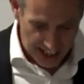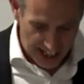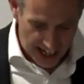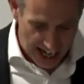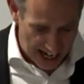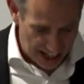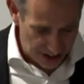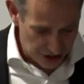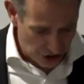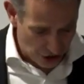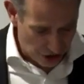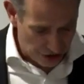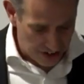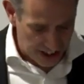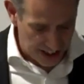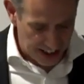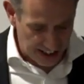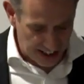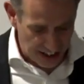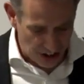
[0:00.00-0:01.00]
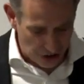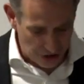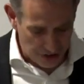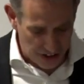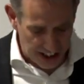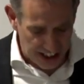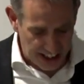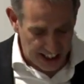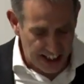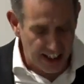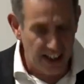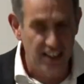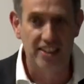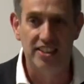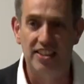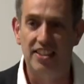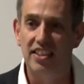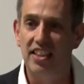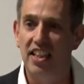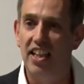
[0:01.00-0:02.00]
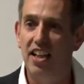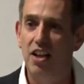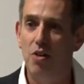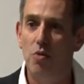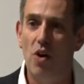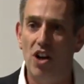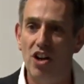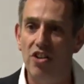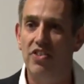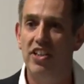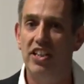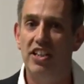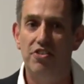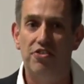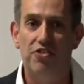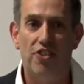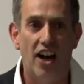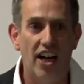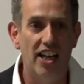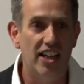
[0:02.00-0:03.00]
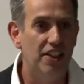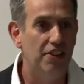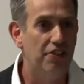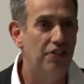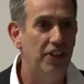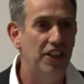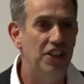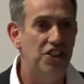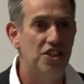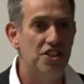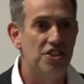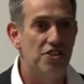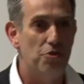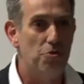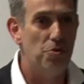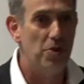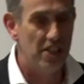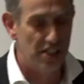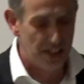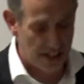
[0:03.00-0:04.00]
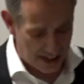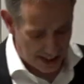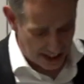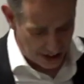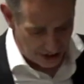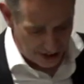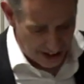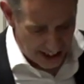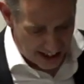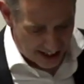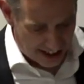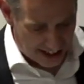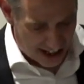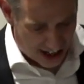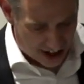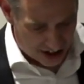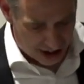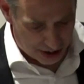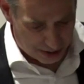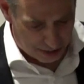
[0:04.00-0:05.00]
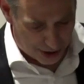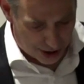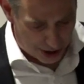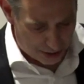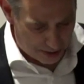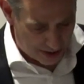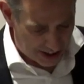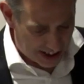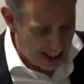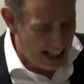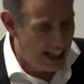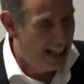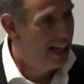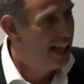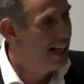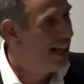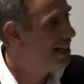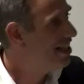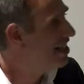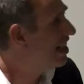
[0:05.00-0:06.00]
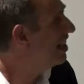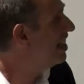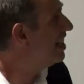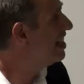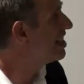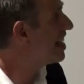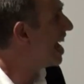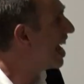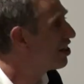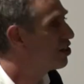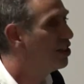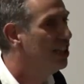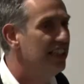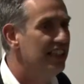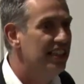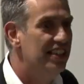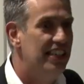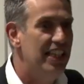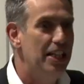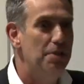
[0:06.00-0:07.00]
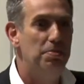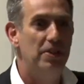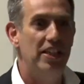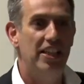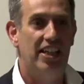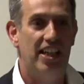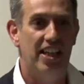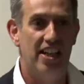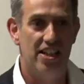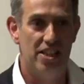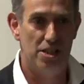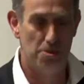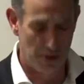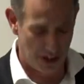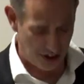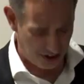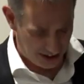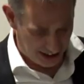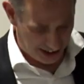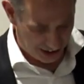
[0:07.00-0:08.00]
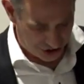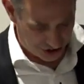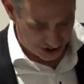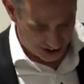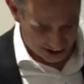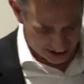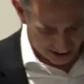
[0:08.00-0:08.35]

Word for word: And over the, over the years, one of the defining features of Will's career in our department is that he is actually deeply cares about teaching.